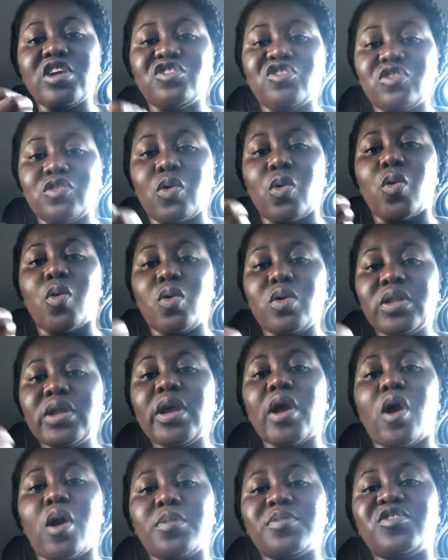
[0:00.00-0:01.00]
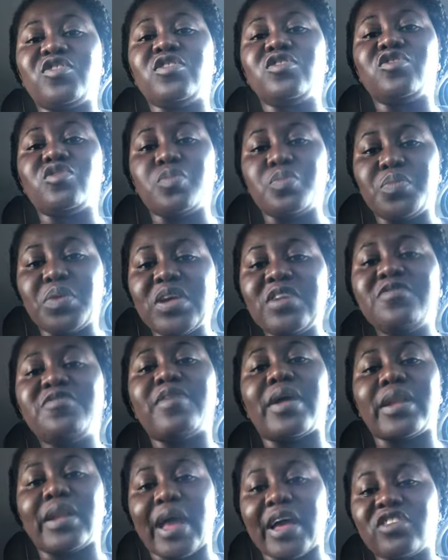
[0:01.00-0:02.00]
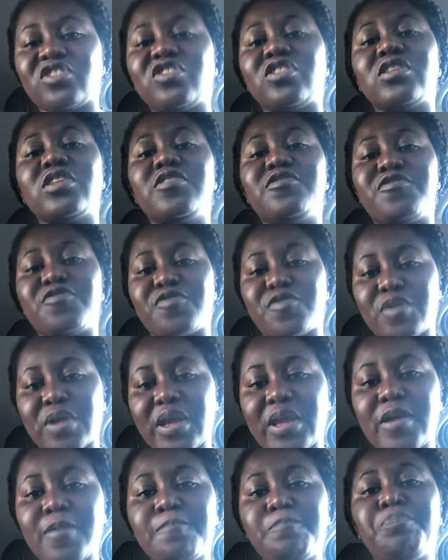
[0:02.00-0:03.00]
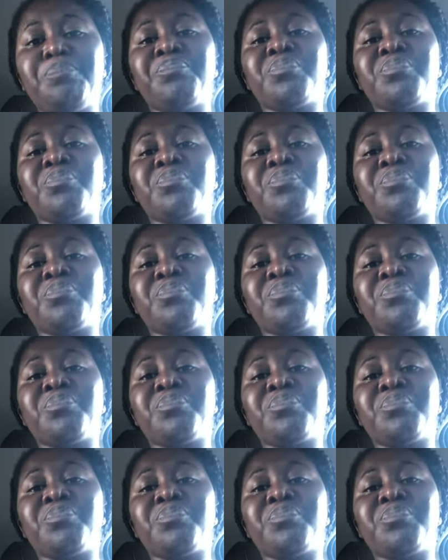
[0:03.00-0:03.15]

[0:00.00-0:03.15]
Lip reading: is your only option to be financially free,